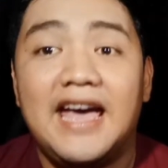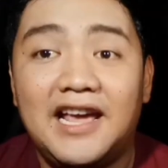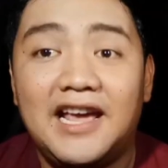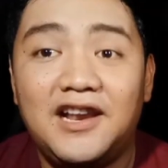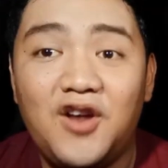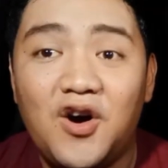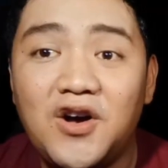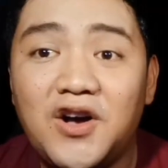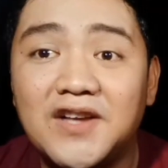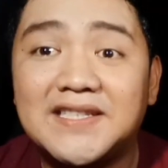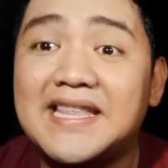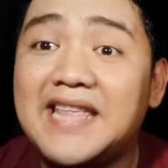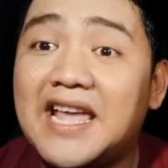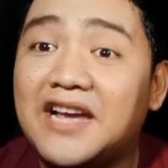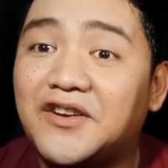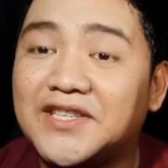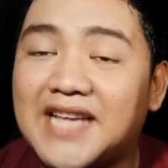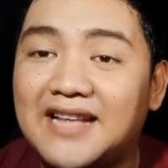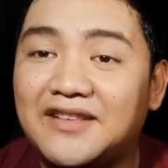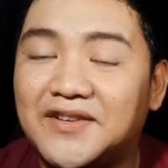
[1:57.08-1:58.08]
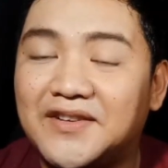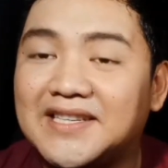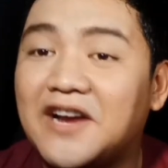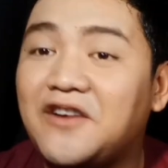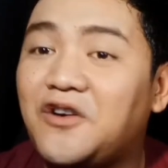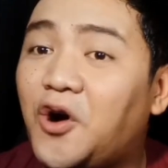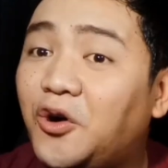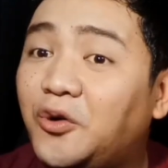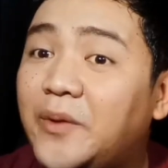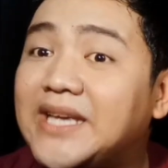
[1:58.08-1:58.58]
Ilonggos and Negrosanons
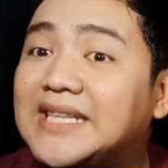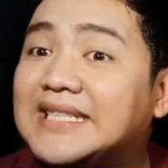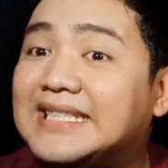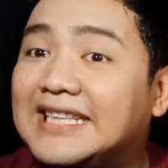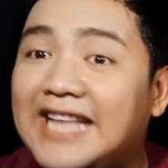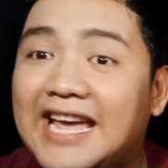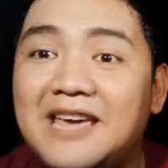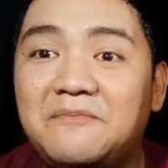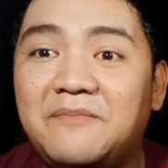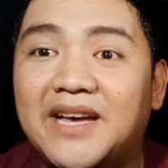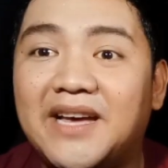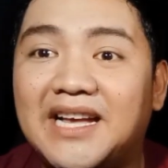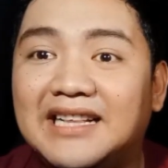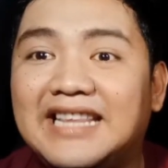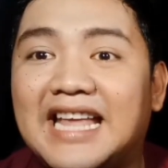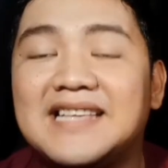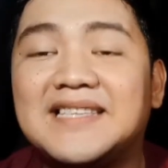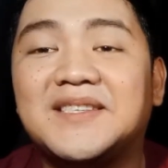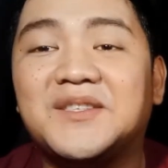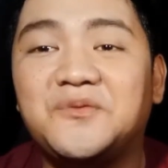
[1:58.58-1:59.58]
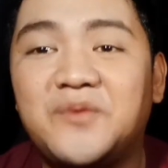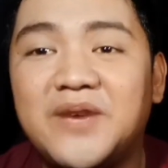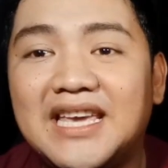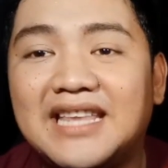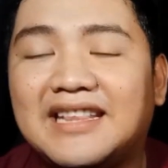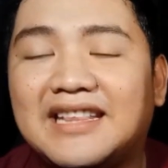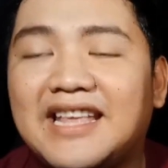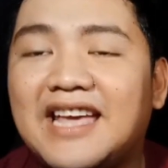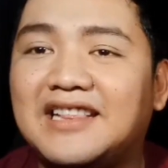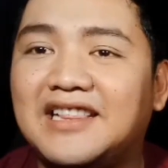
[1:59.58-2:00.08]
are always labeled as
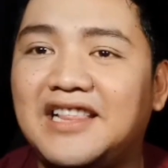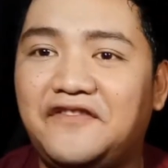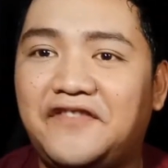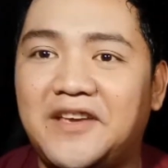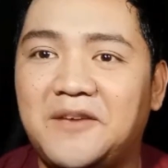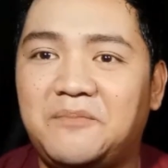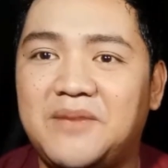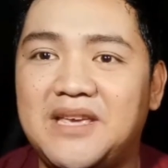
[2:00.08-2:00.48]
sweet and loving